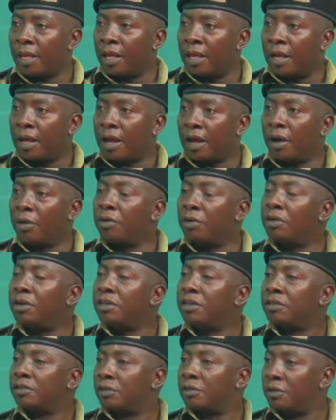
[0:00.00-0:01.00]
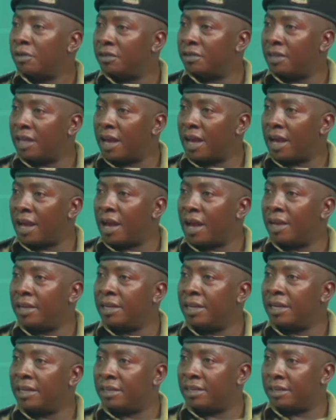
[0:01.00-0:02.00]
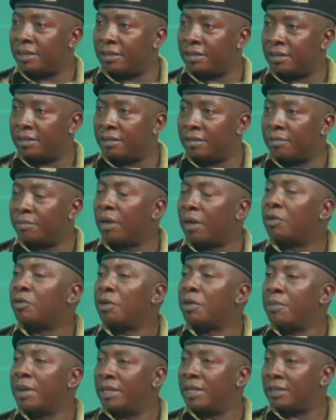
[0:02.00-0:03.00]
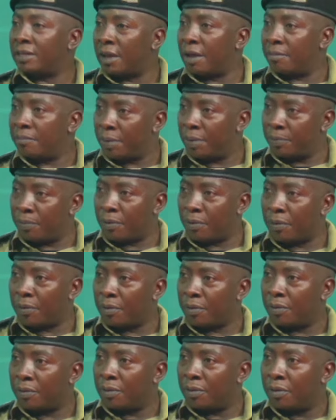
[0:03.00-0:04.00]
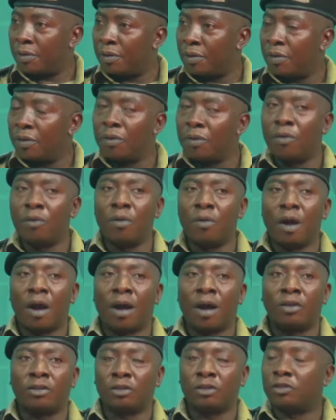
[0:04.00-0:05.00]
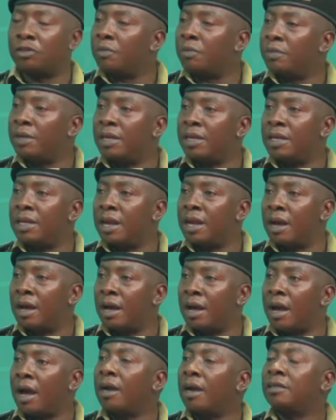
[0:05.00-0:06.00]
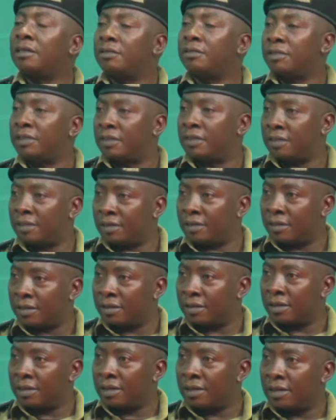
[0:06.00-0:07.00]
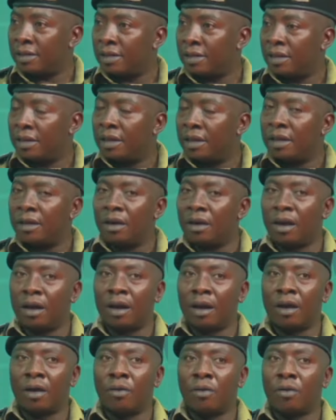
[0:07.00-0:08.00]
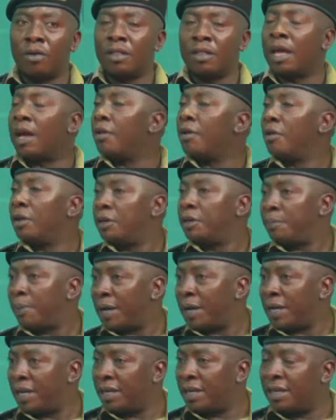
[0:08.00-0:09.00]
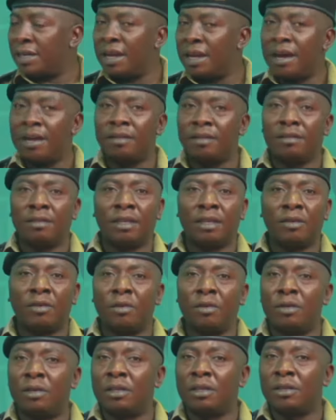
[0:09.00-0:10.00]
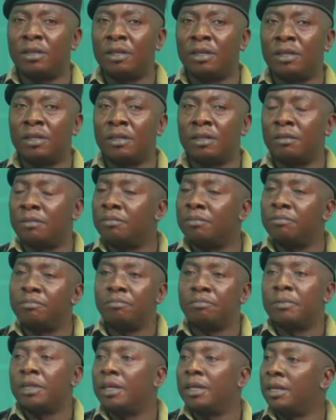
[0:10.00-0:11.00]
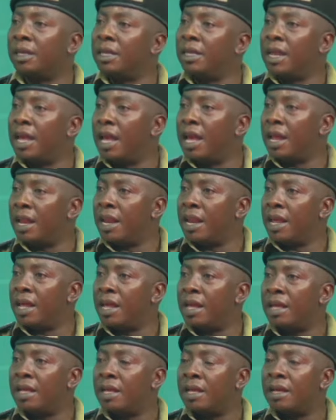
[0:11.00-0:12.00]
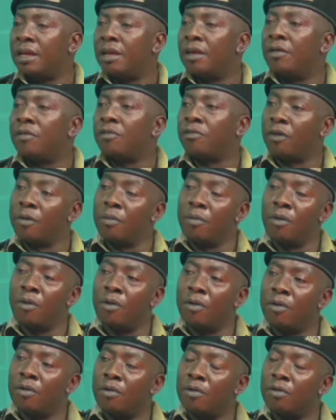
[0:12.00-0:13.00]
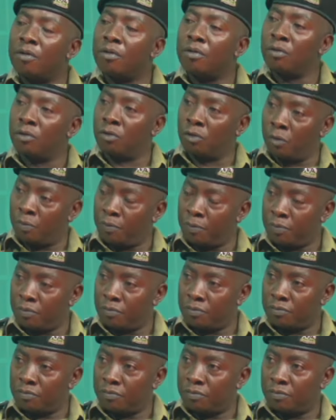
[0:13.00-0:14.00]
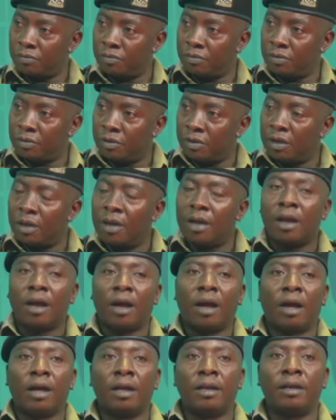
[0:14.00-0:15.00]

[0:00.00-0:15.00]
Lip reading: I will not disclose their identities, but we met some people who are social media activists. They are not party leaders. They don't lead any formal group. And